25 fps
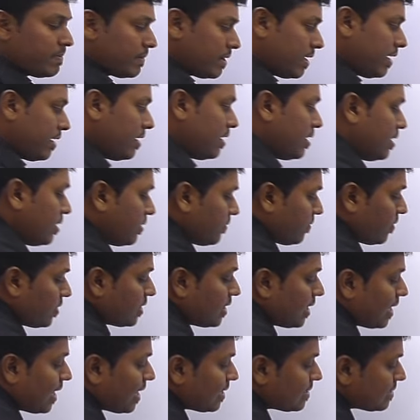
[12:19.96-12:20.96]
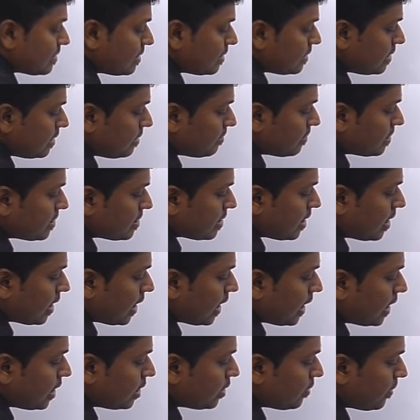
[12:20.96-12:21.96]
Right? For the last 3 months,
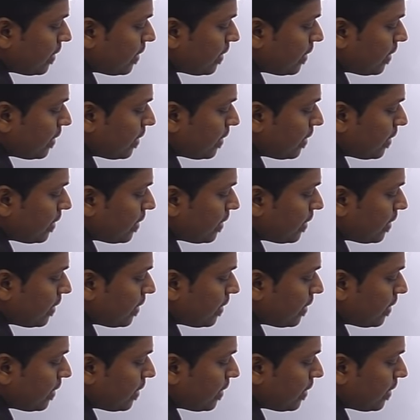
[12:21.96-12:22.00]
again